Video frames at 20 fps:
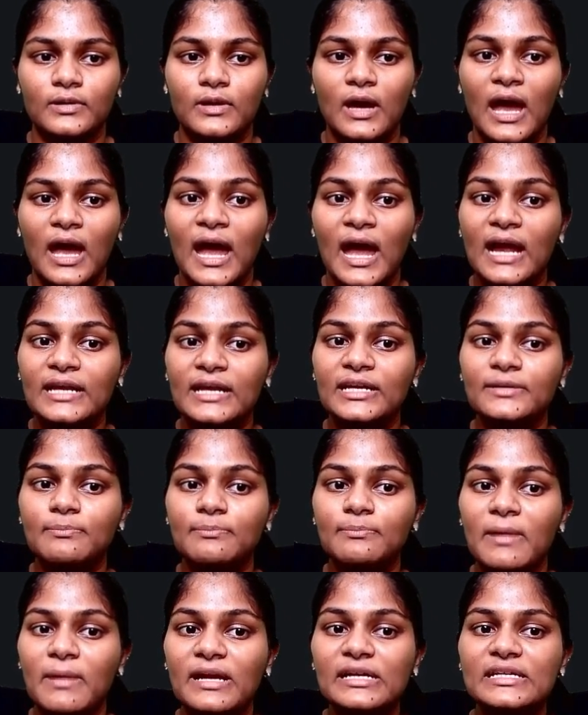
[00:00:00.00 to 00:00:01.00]
and it
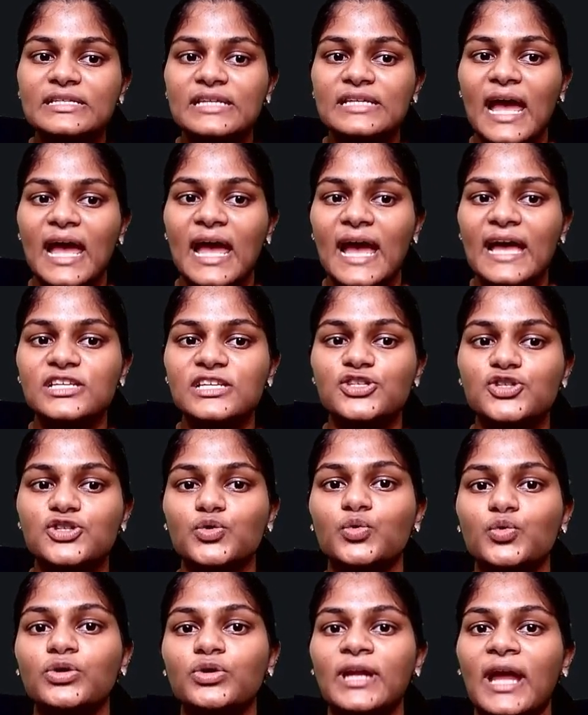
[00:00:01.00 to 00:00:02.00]
melts as
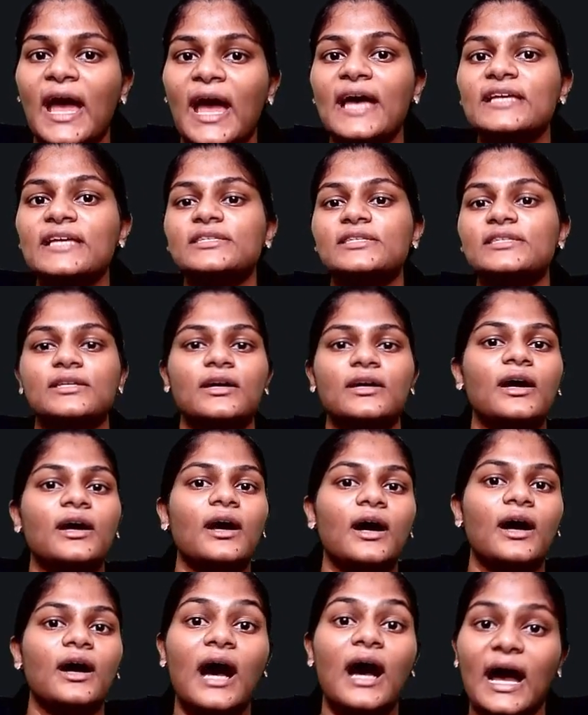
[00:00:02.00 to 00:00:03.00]
soon as
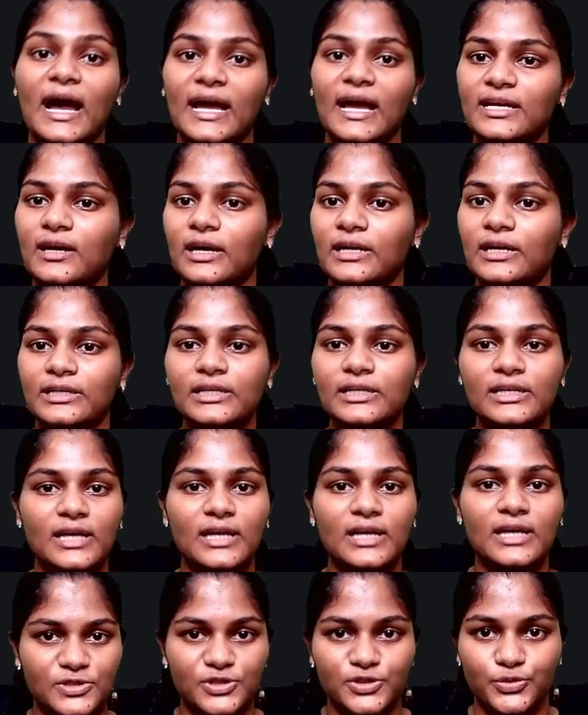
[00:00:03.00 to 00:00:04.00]
a high current
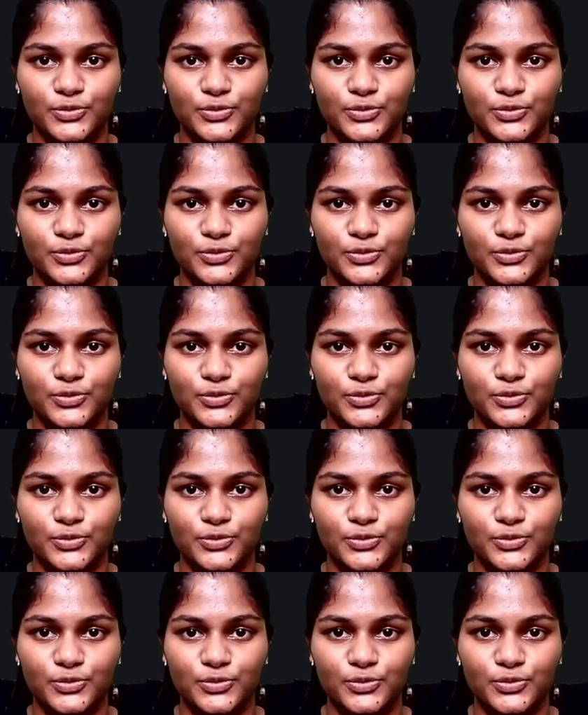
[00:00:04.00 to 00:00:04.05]
comes through